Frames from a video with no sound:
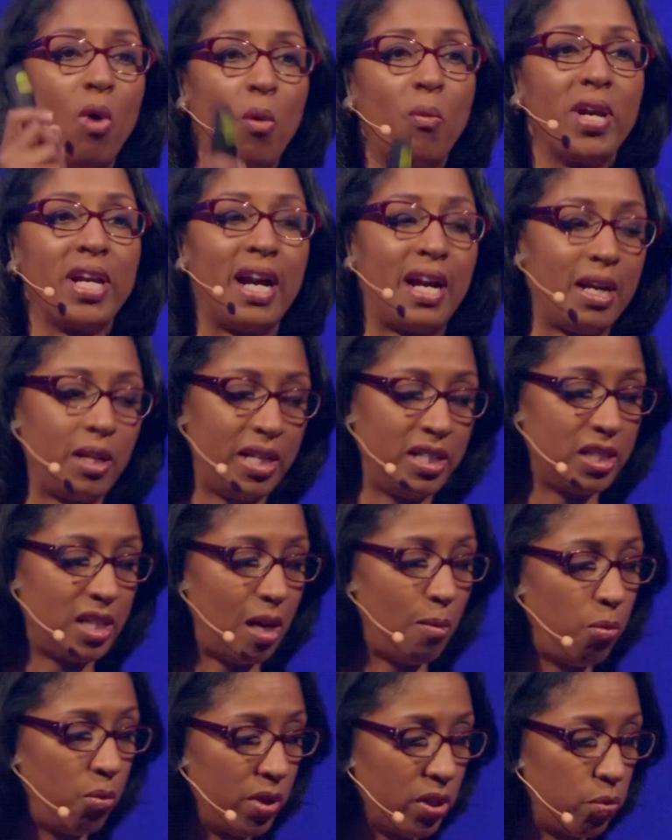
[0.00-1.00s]
what we ended
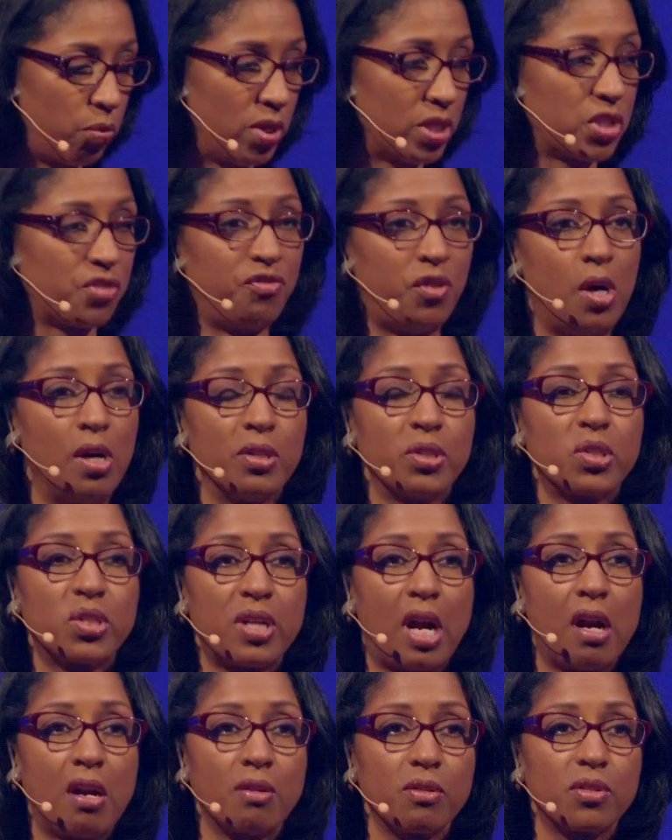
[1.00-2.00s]
up with was false
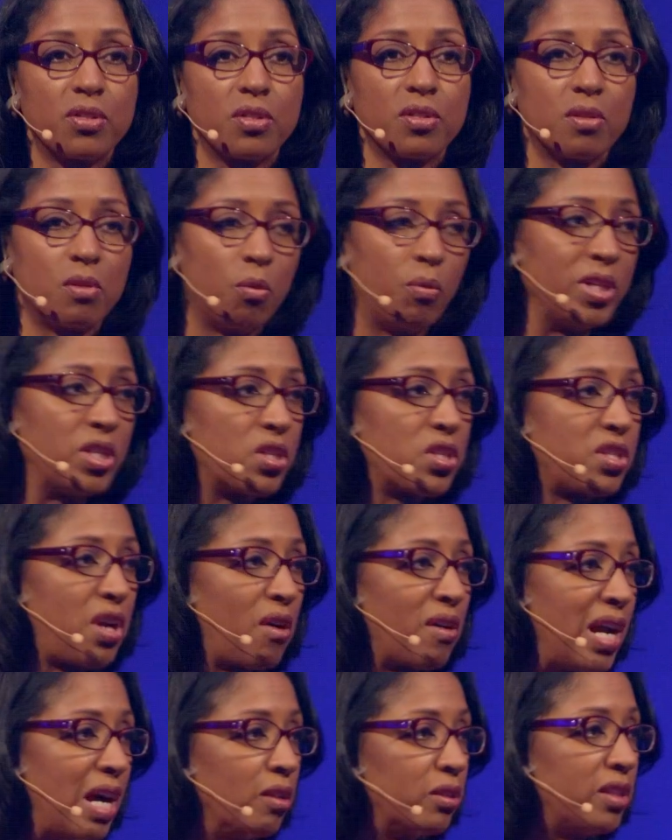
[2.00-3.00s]
starts. We'd
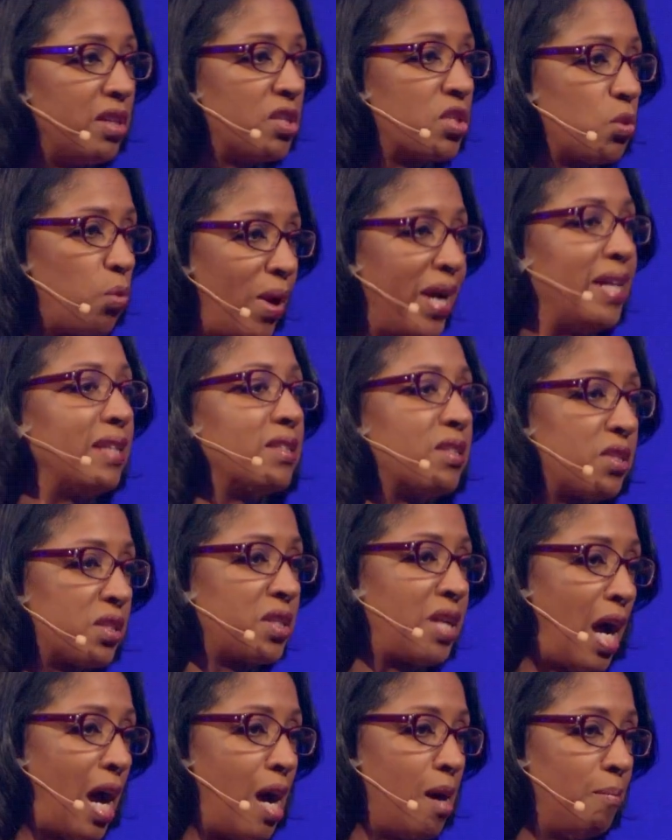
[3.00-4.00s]
start out this way and
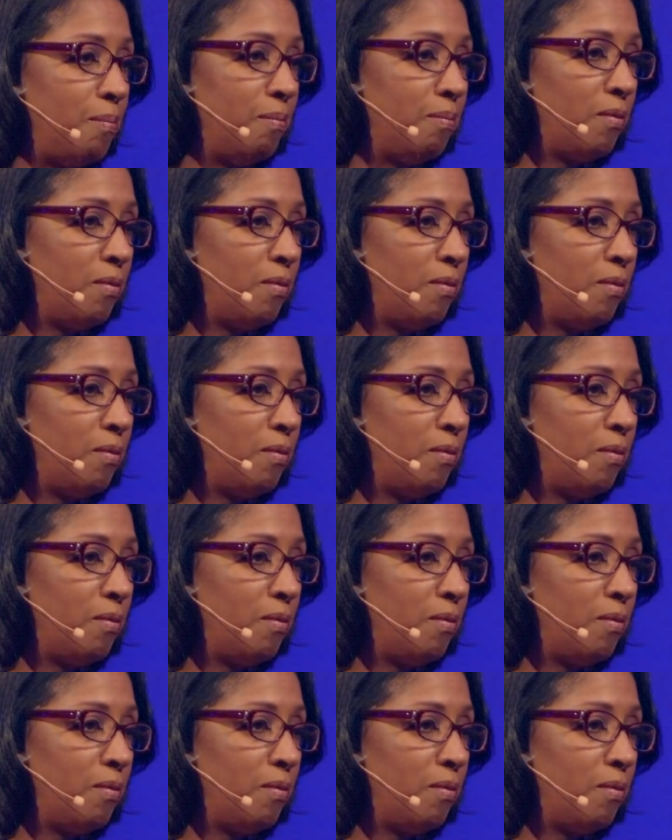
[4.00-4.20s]
stop.